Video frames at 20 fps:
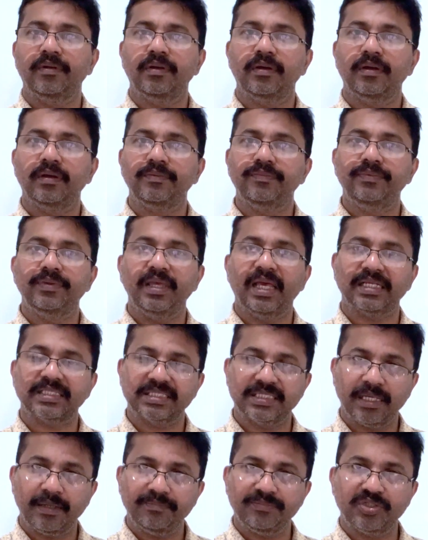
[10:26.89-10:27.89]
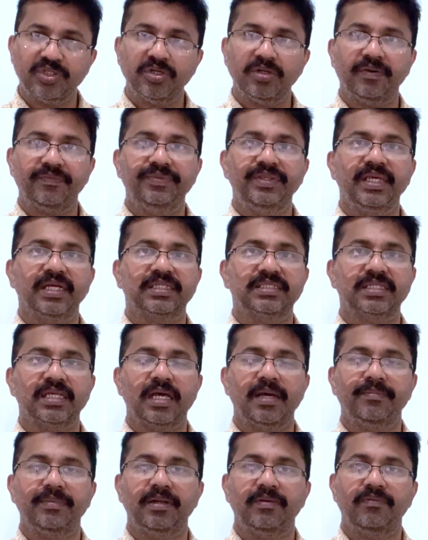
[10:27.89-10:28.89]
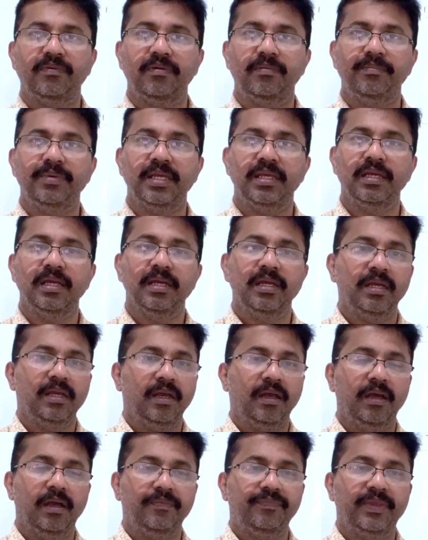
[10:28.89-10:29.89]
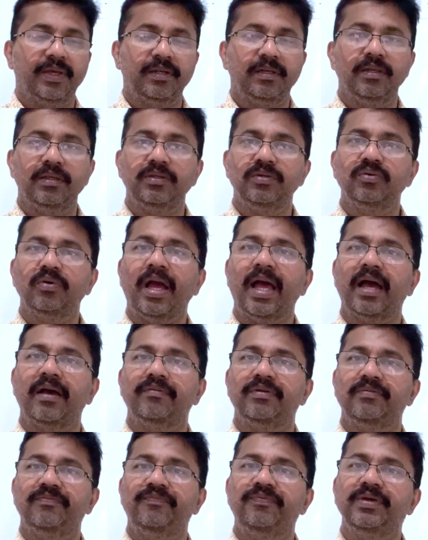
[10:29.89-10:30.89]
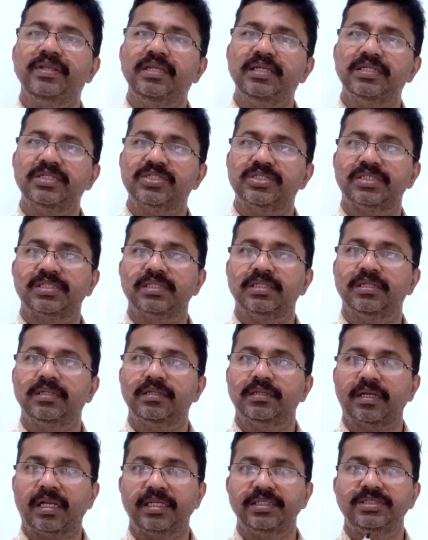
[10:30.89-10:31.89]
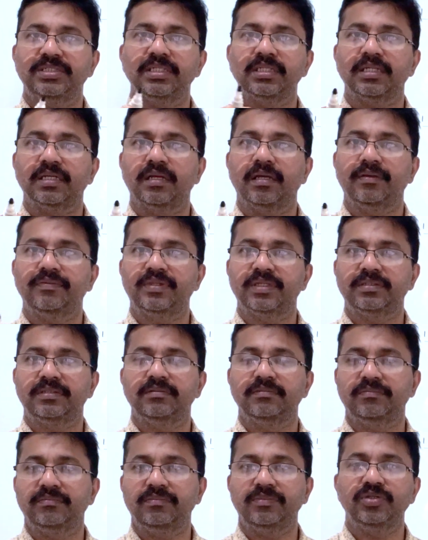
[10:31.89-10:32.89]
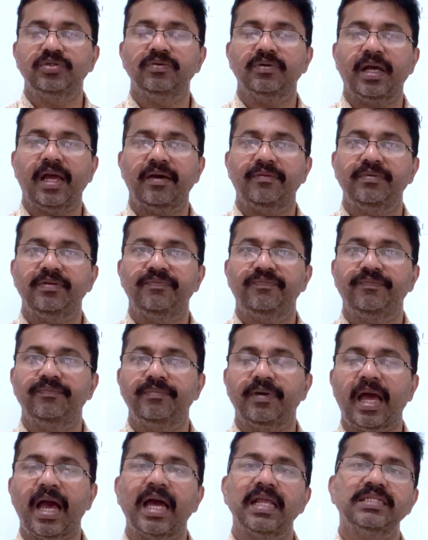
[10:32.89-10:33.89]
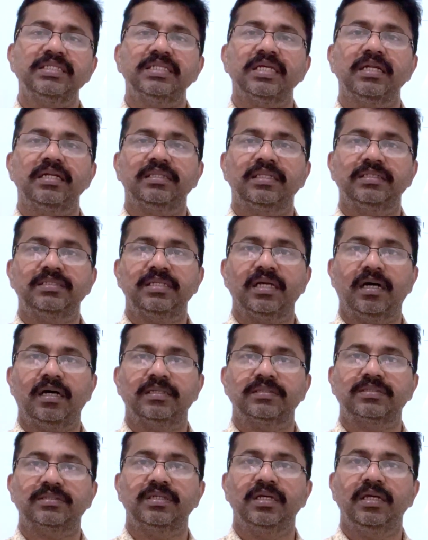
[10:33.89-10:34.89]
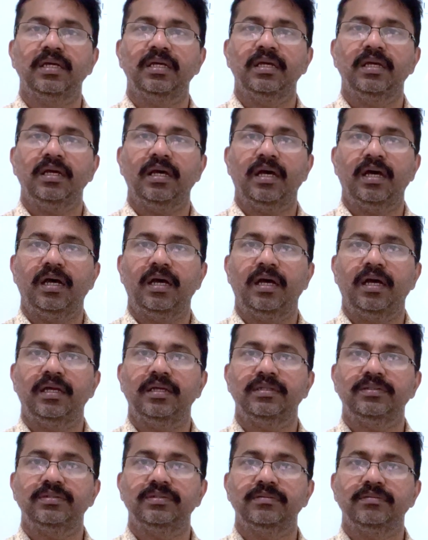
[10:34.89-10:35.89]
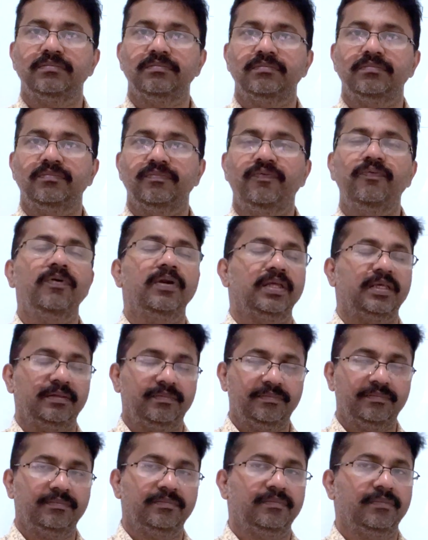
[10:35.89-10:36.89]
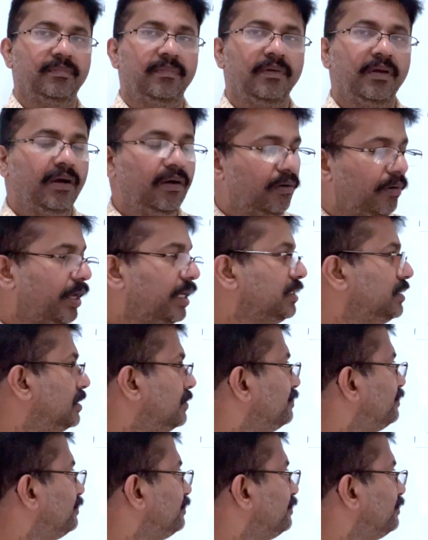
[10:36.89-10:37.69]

The assumption of the examiner will be that you haven't finished writing, that you haven't answered the task fully. All right.